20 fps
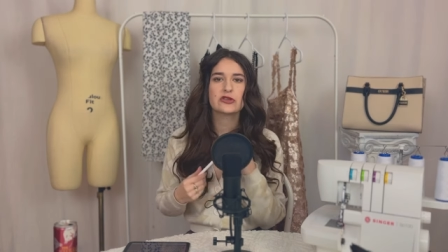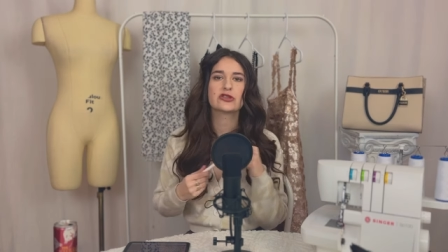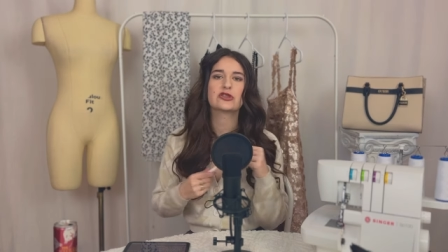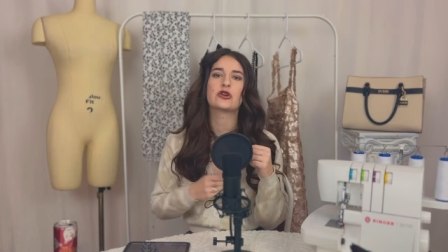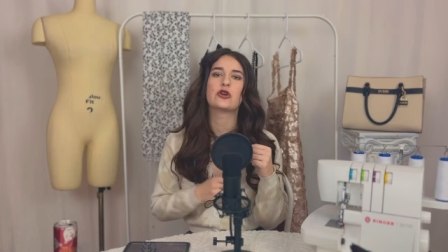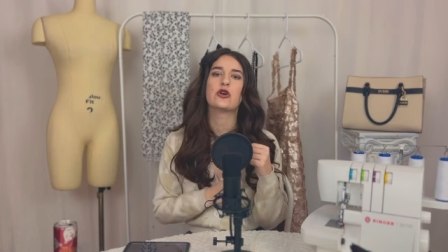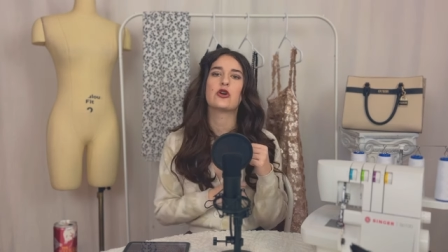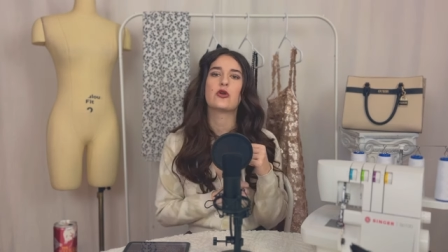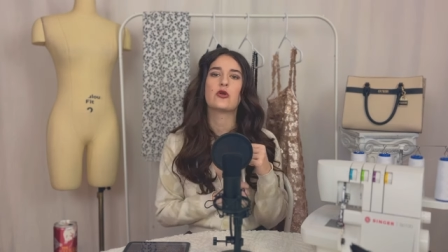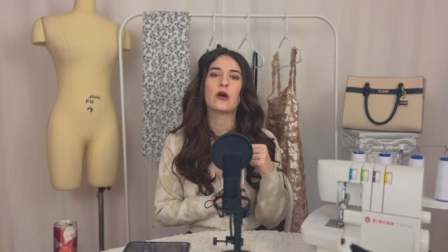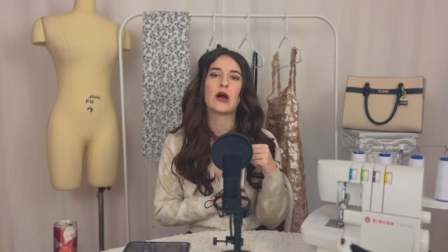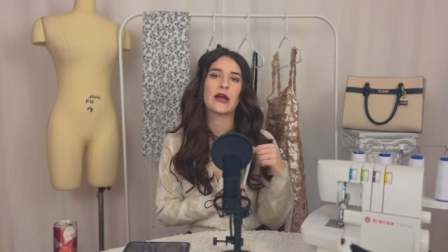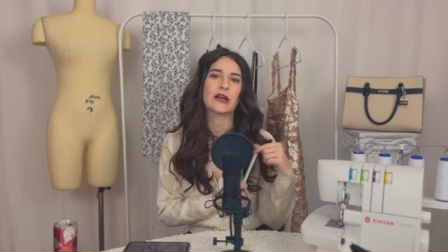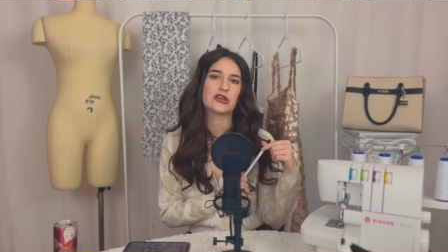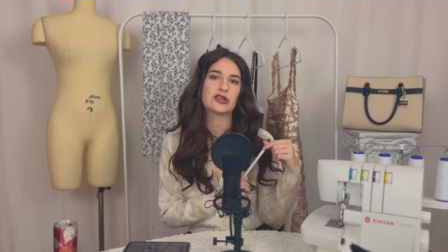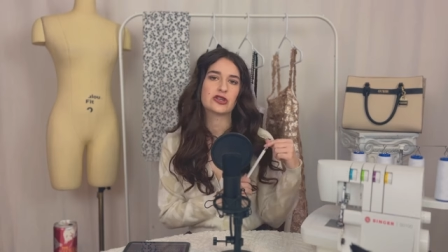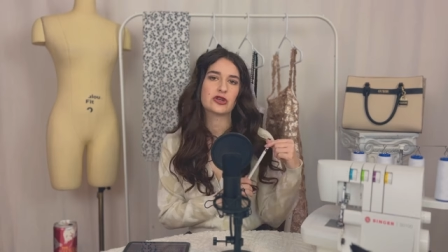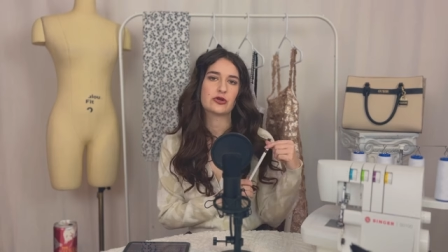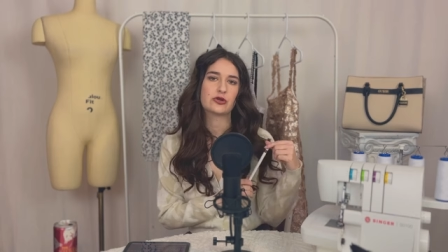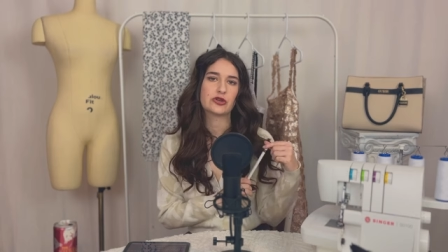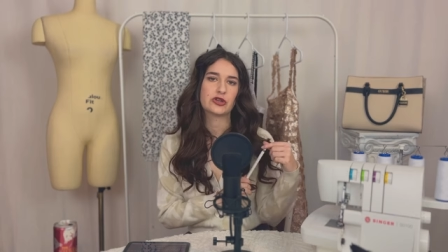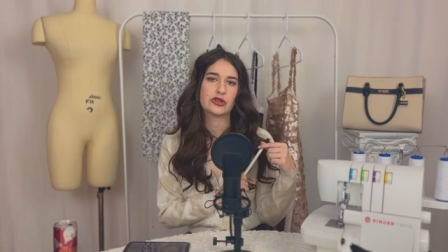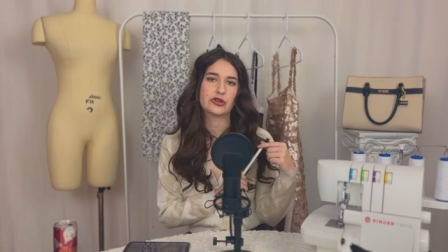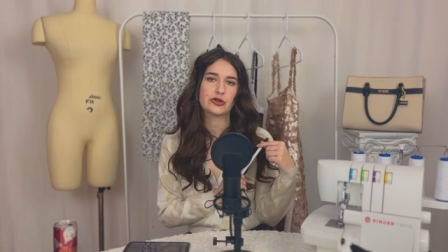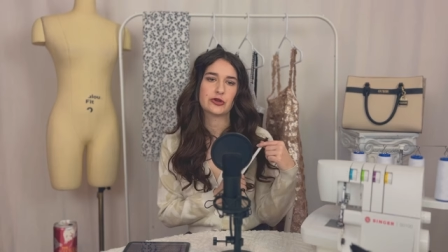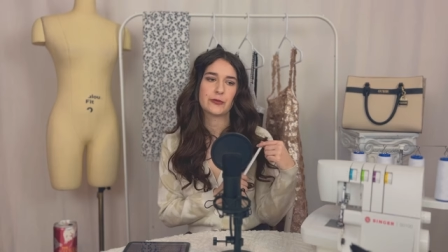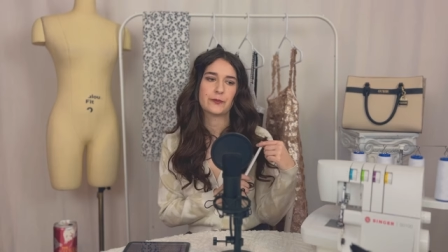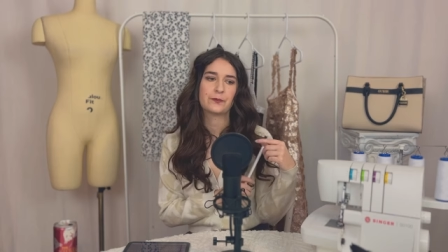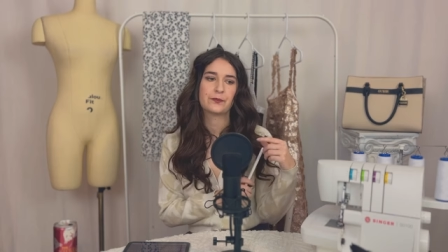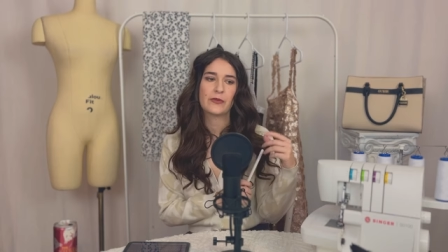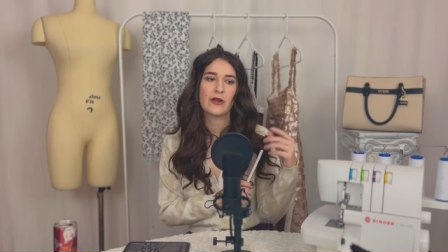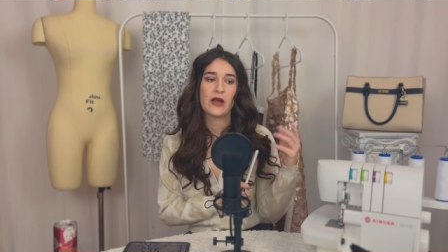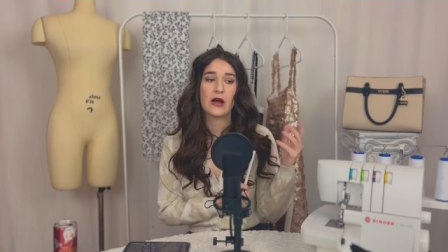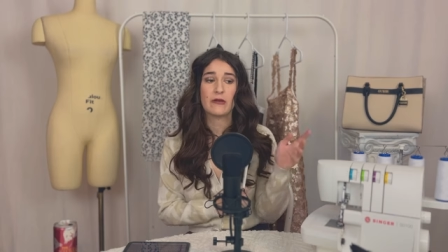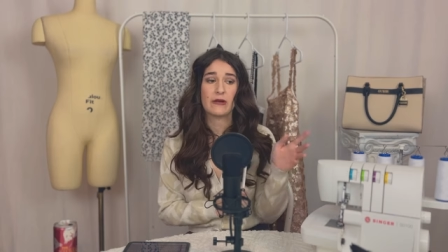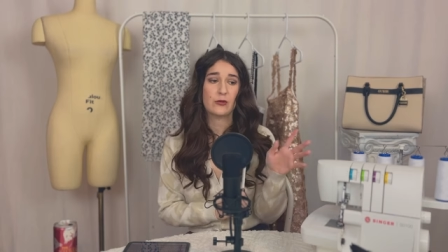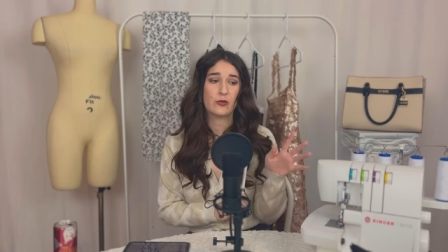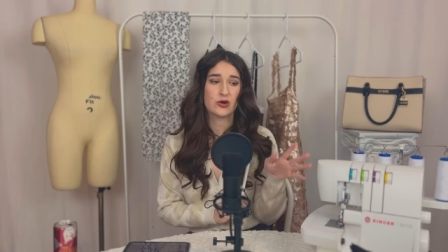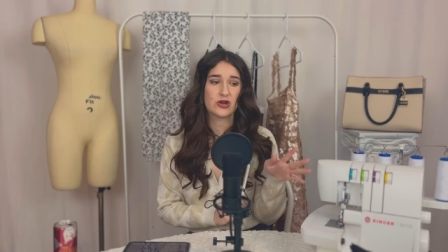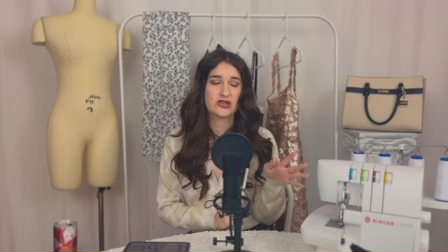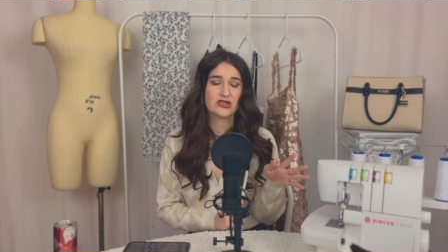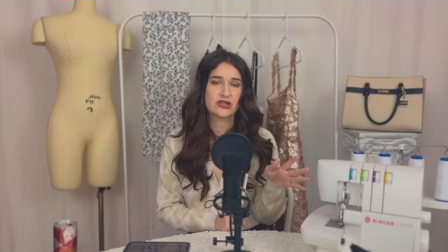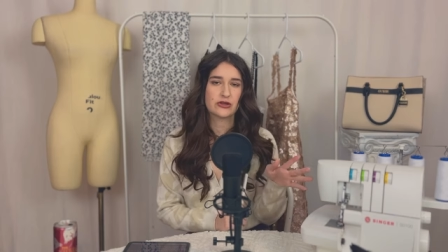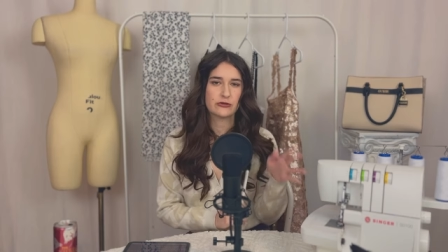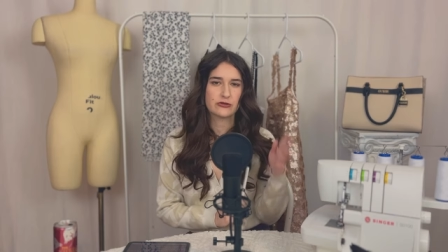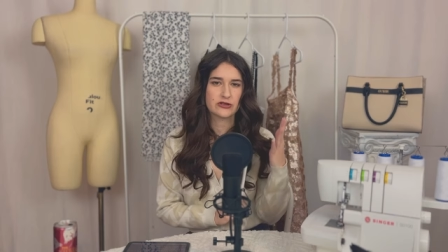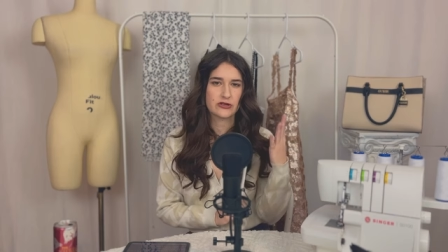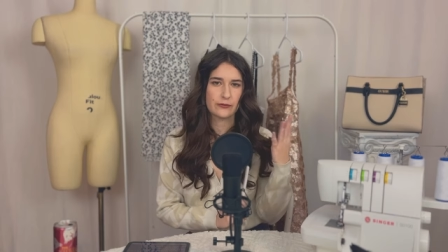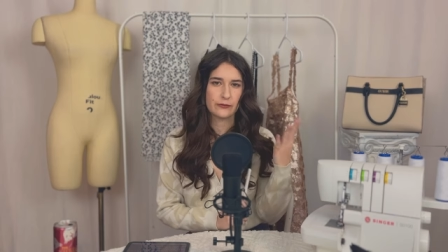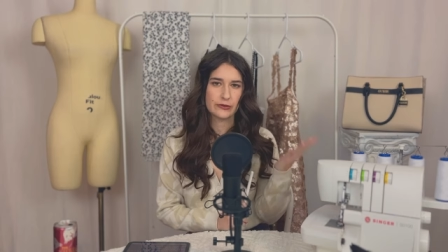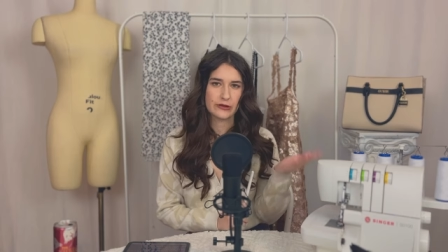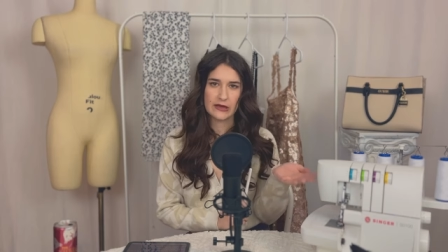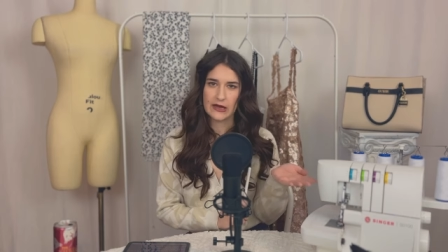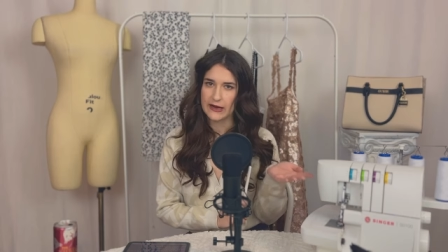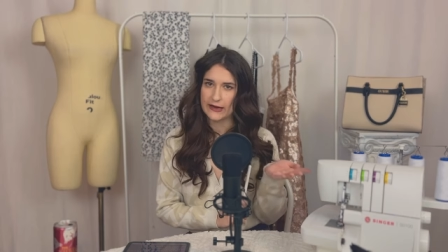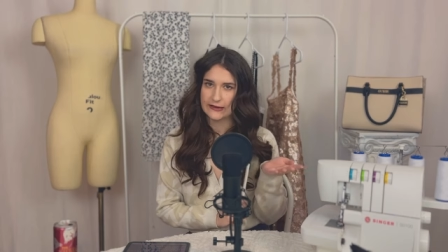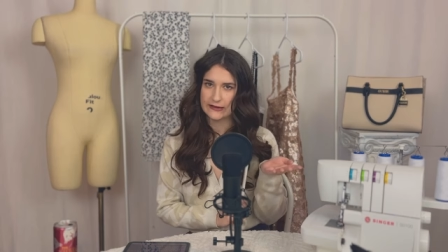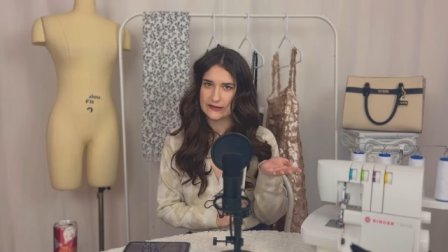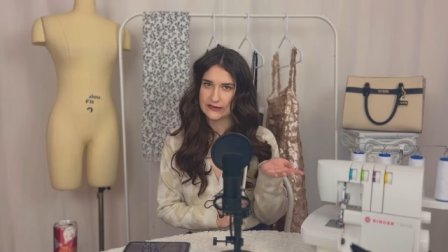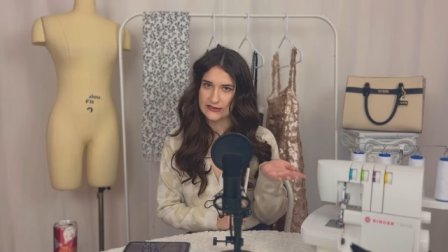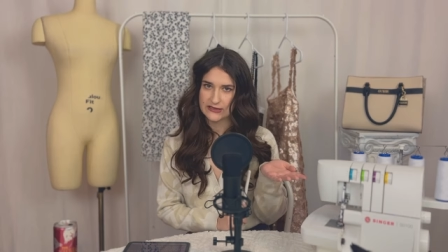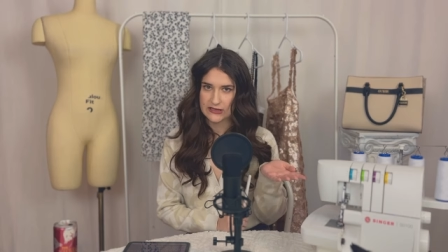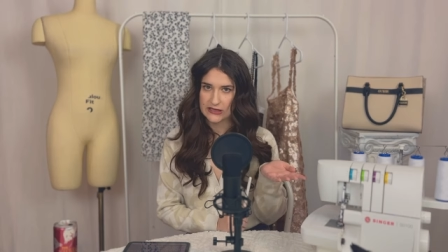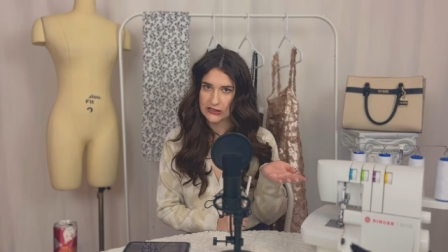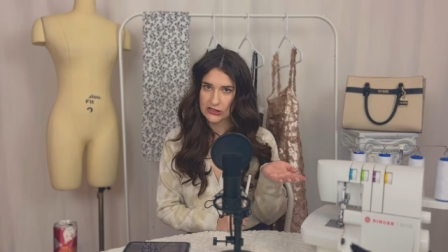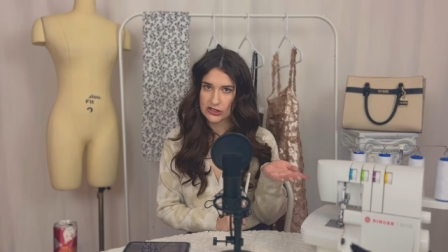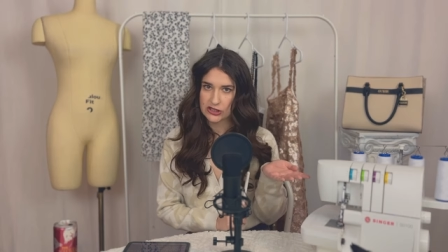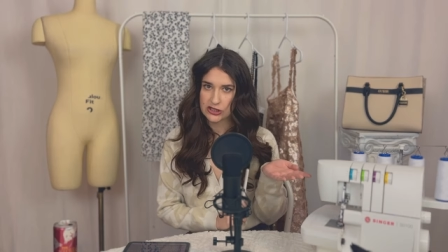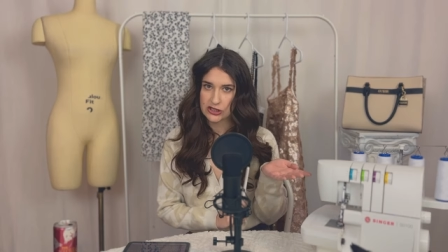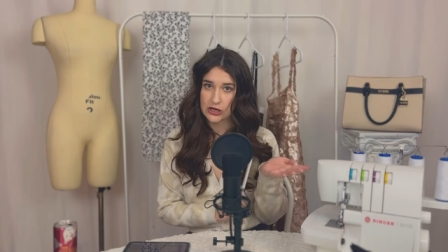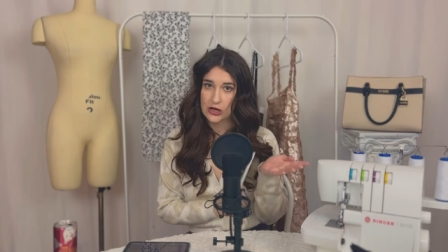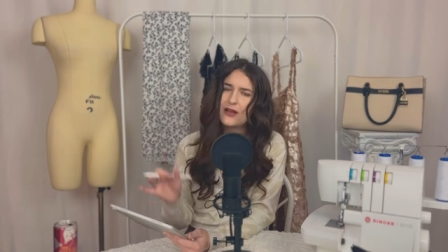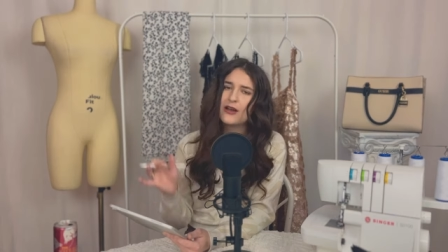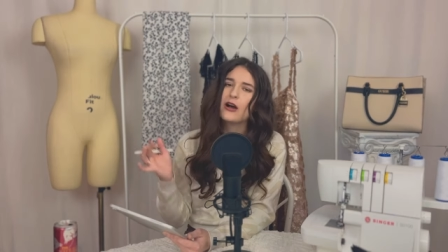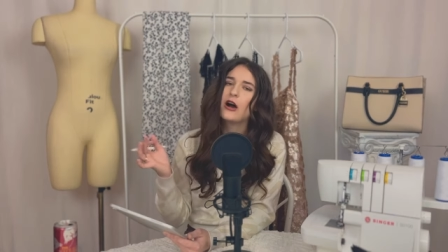So I showed you how I wanted to use the blind stitch.